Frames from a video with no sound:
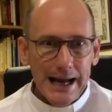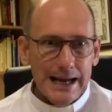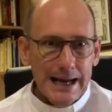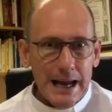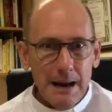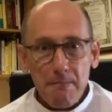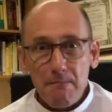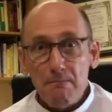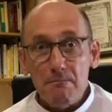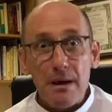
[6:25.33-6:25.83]

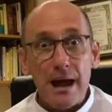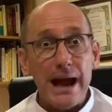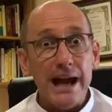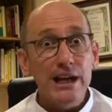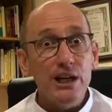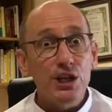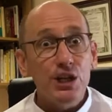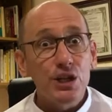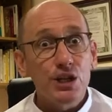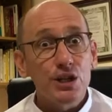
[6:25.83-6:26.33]

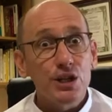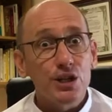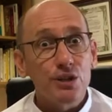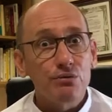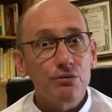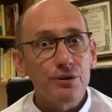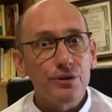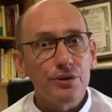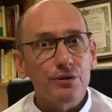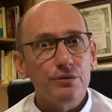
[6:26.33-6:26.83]
impatience
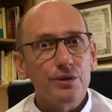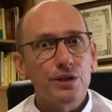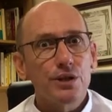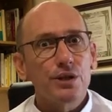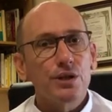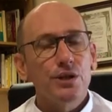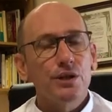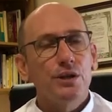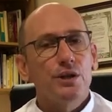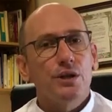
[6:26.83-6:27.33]
with the
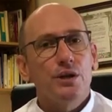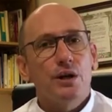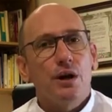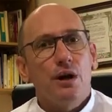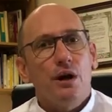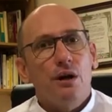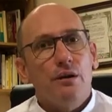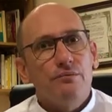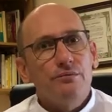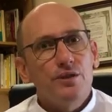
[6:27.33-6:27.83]
return
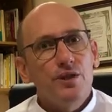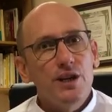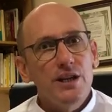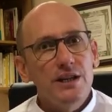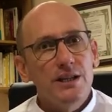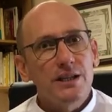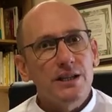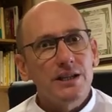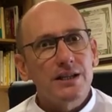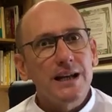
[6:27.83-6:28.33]
of
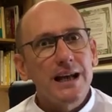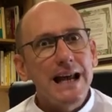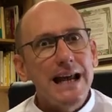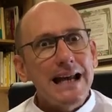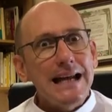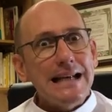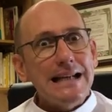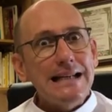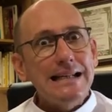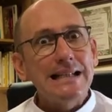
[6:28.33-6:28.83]
Jesus
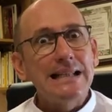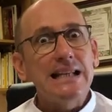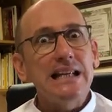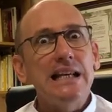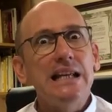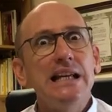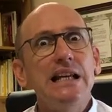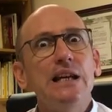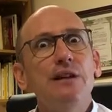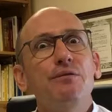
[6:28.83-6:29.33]
is
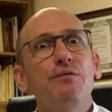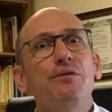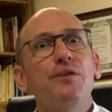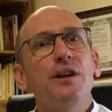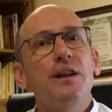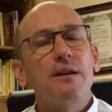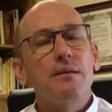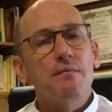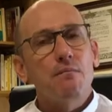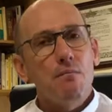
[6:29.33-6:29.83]

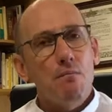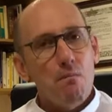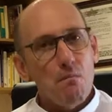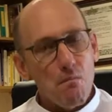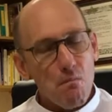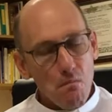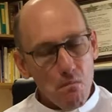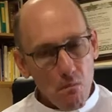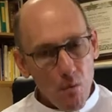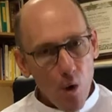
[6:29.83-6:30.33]
even
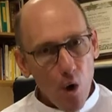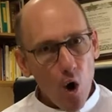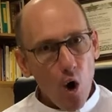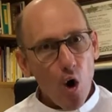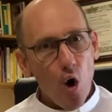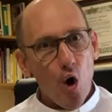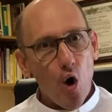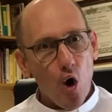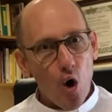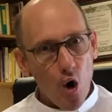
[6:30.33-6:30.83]

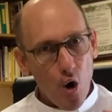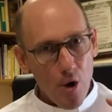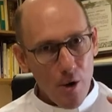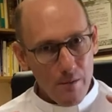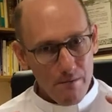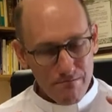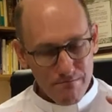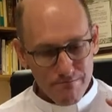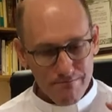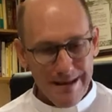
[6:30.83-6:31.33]
more
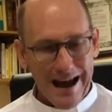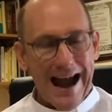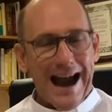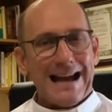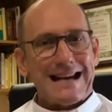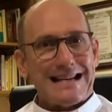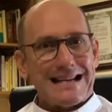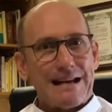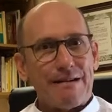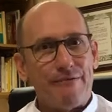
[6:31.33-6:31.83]

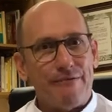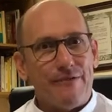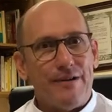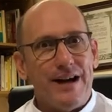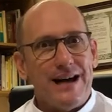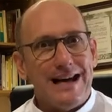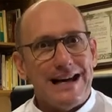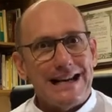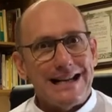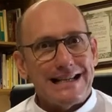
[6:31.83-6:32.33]

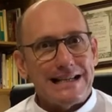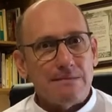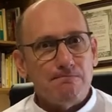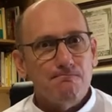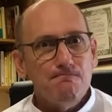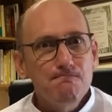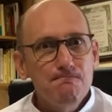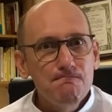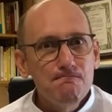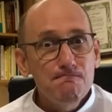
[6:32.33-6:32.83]
magnified,
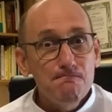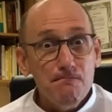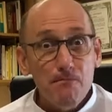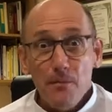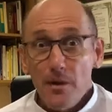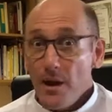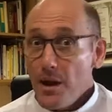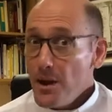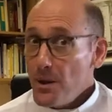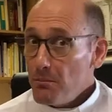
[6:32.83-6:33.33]

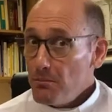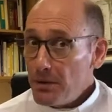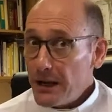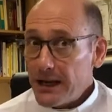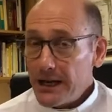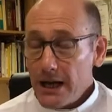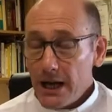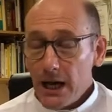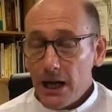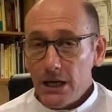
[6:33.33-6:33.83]

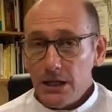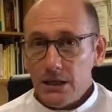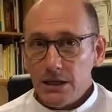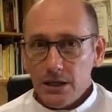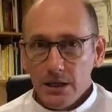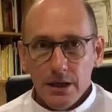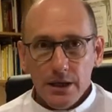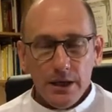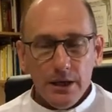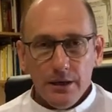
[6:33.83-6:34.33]
because
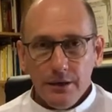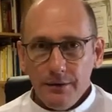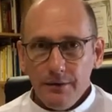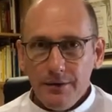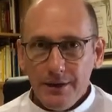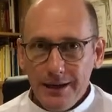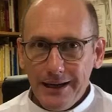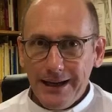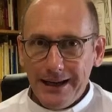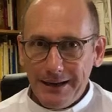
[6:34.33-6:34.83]

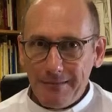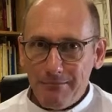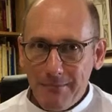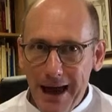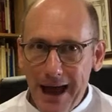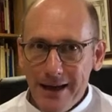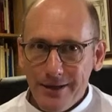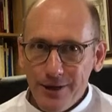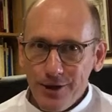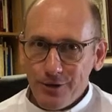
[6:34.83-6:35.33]

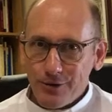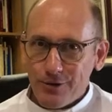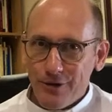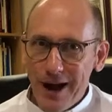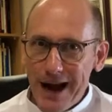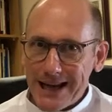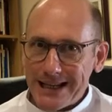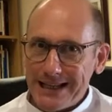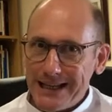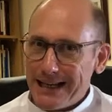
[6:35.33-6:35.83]
Matthew's
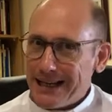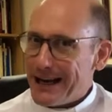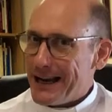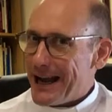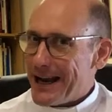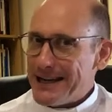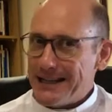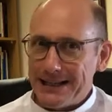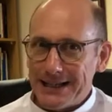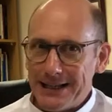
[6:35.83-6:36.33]
writing
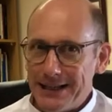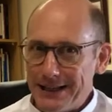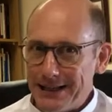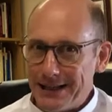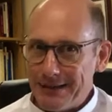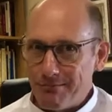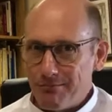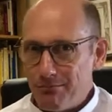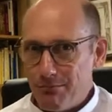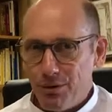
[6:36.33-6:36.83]
later
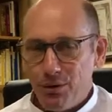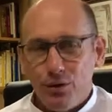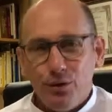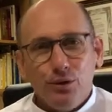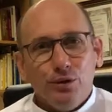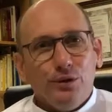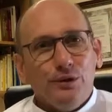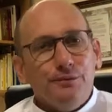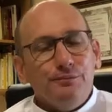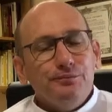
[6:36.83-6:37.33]
than
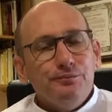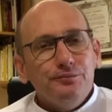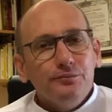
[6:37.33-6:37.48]
Paul,